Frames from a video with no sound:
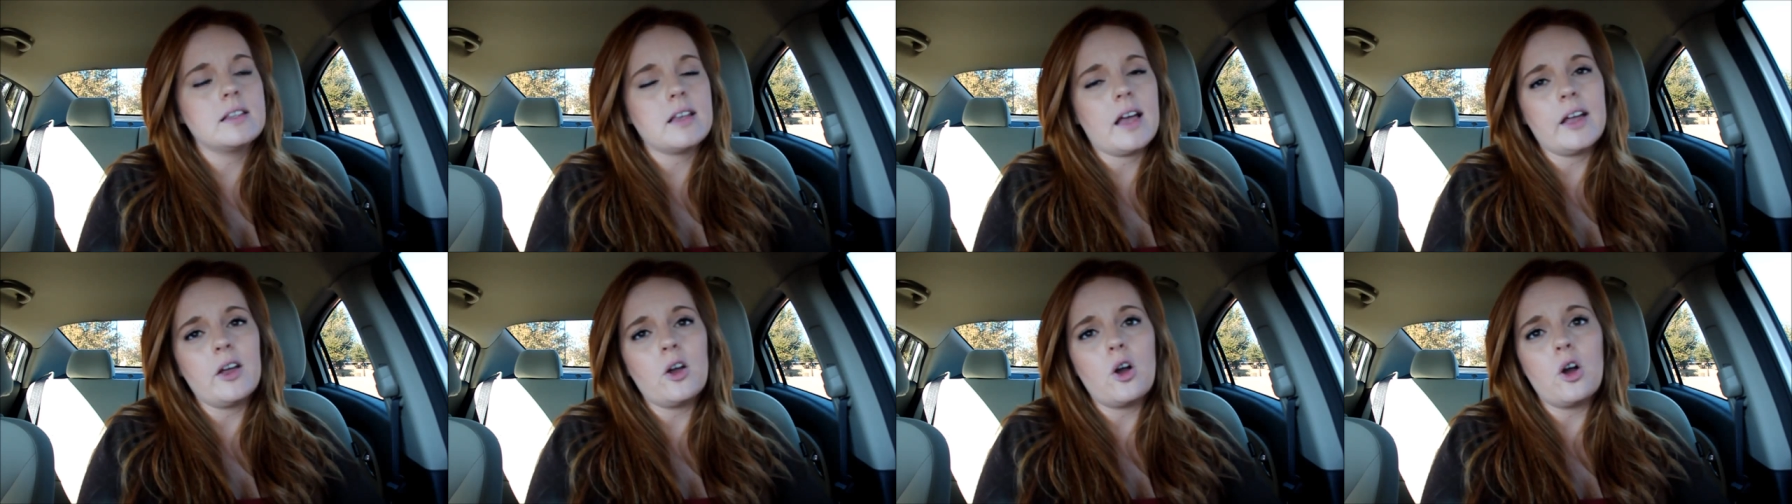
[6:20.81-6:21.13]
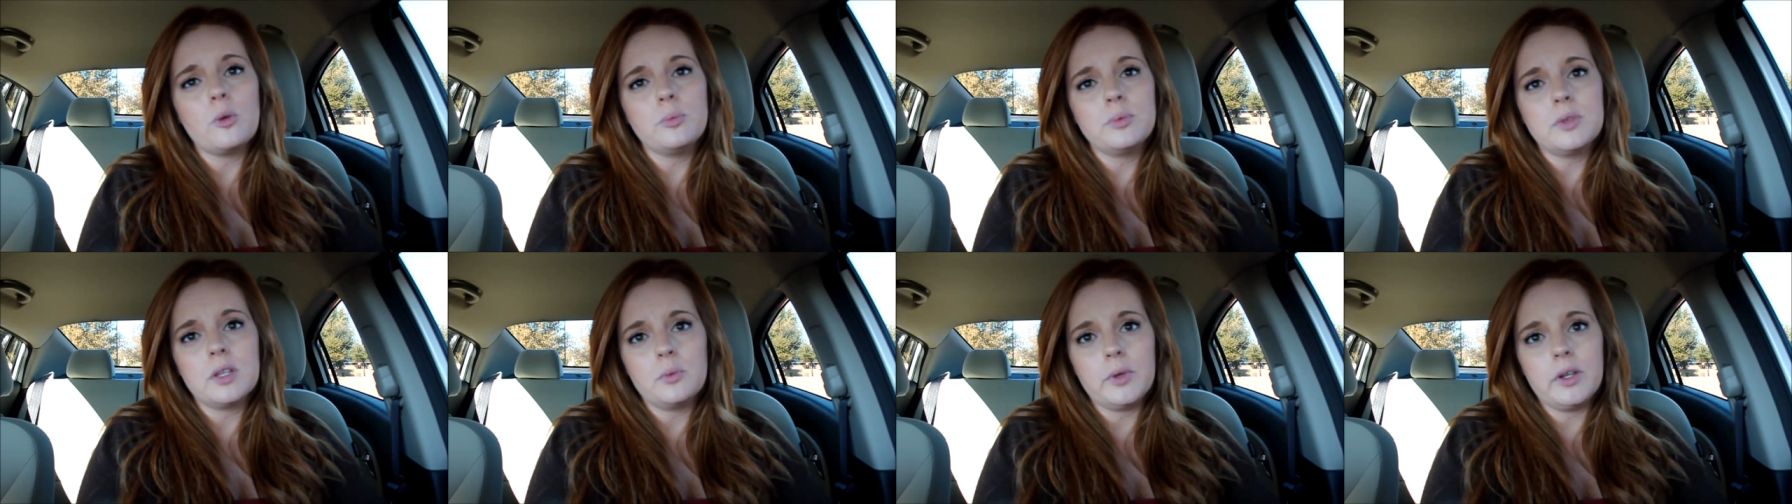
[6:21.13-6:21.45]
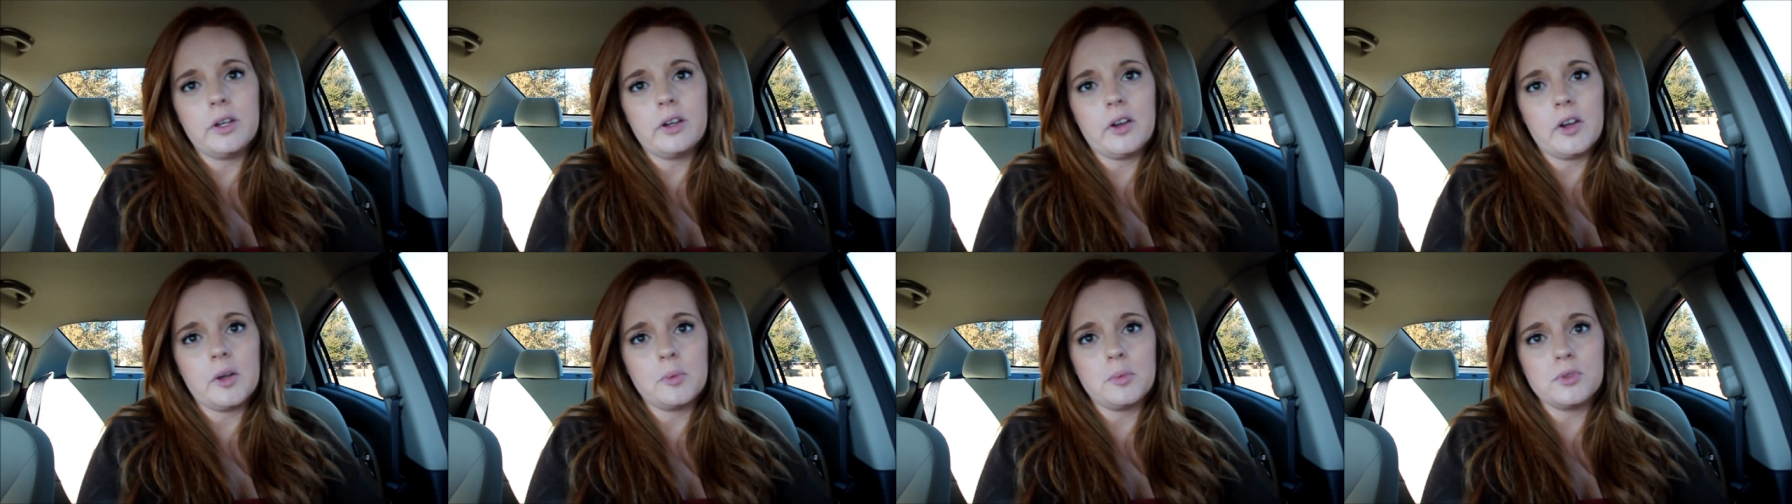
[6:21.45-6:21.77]
I hope that
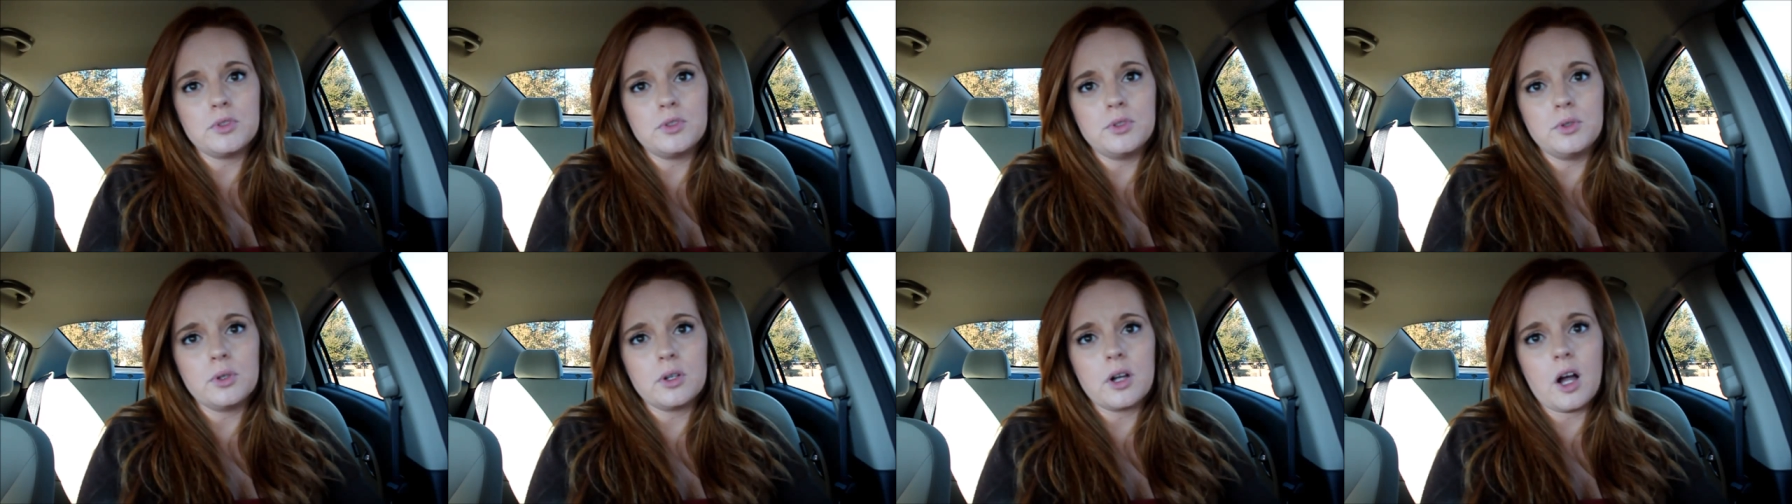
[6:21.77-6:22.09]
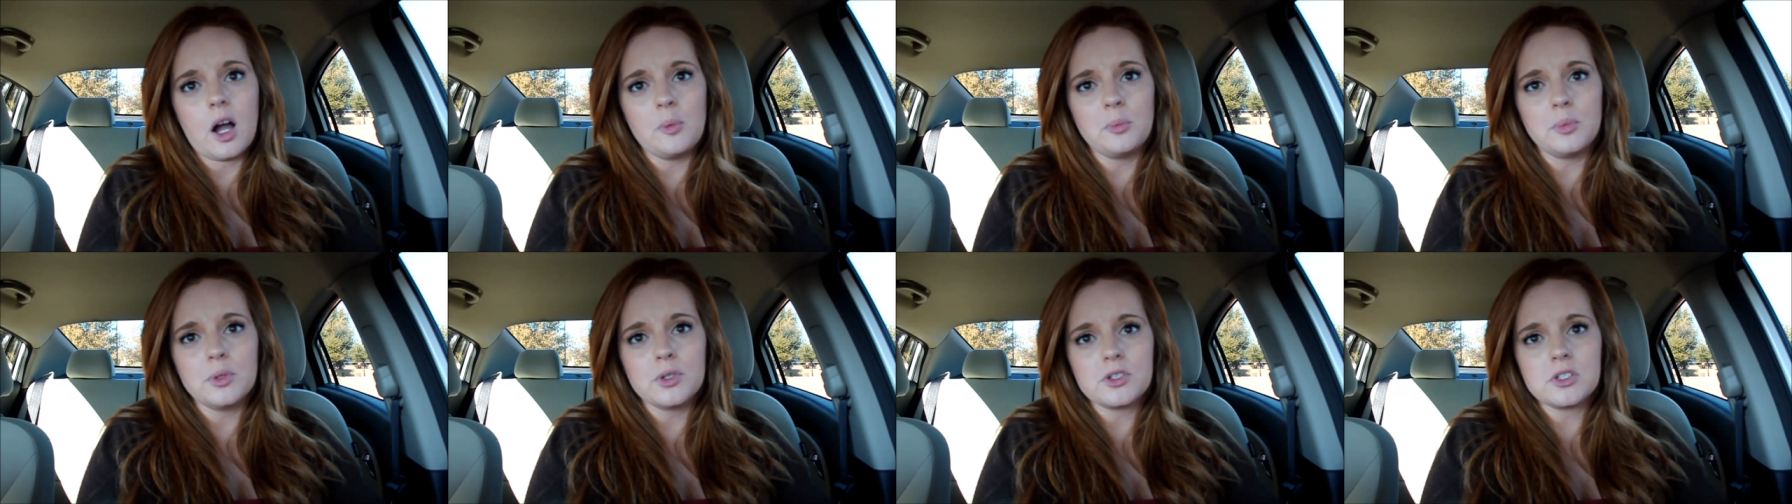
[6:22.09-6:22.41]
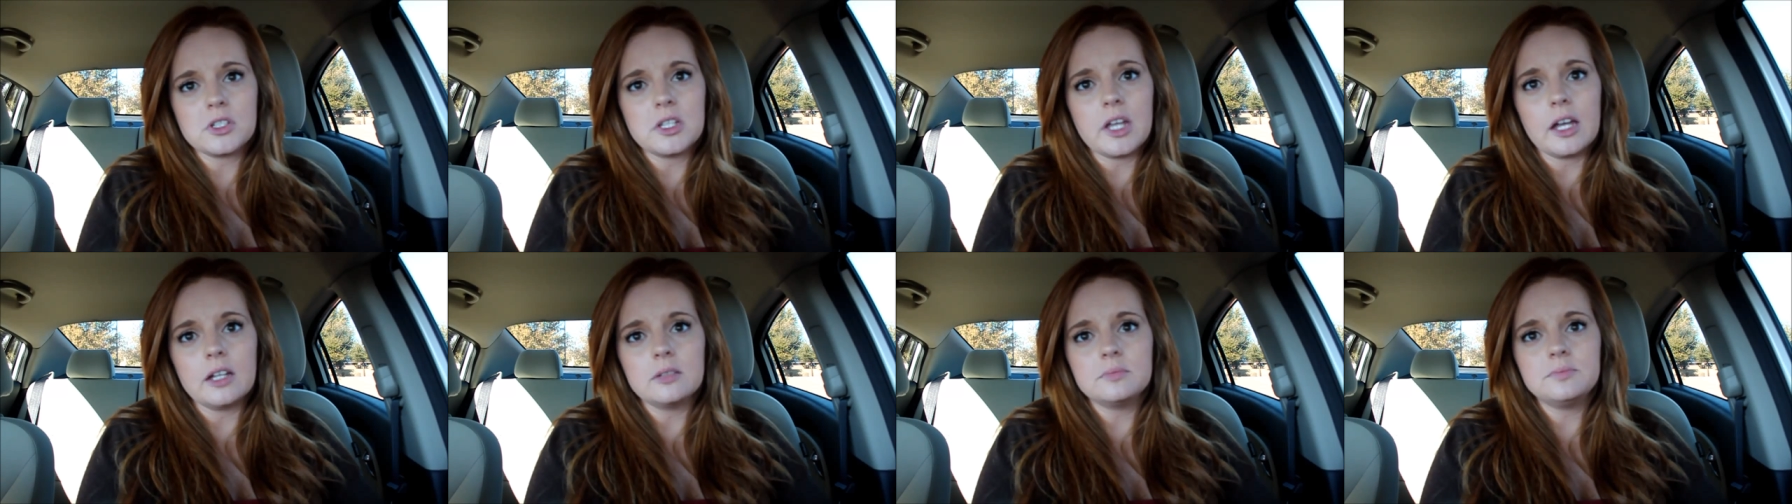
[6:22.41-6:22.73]
we are able to
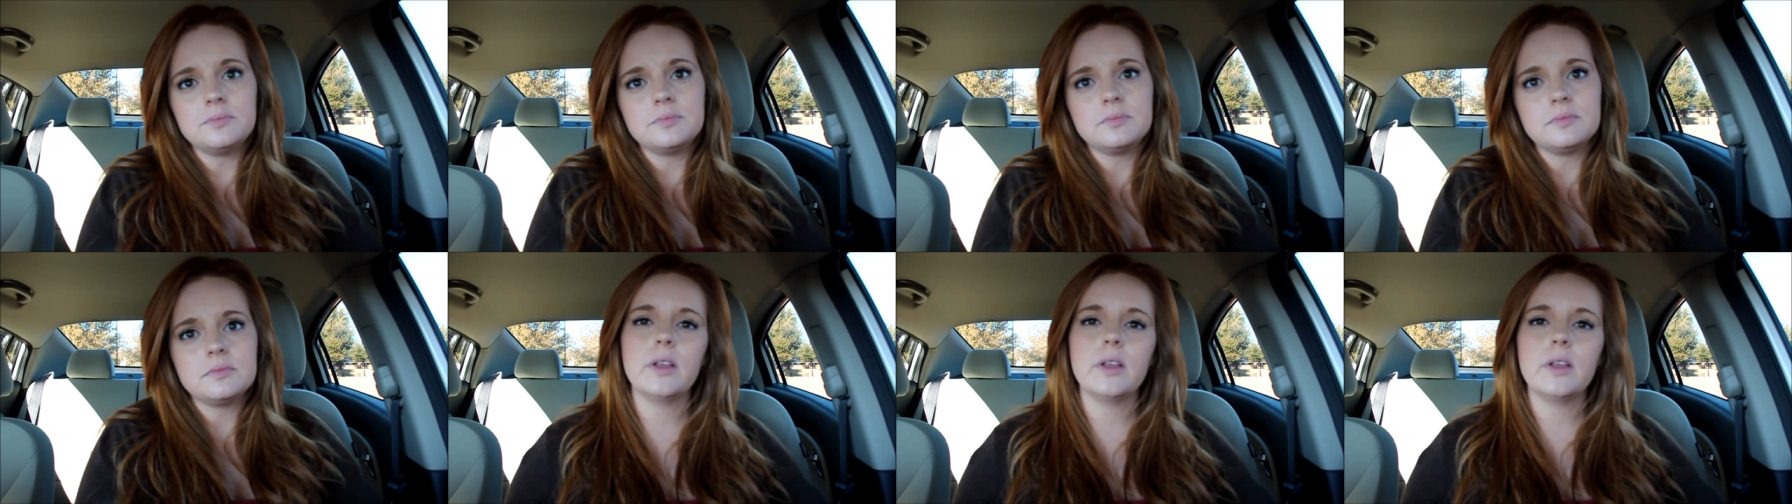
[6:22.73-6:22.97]
accomplish that.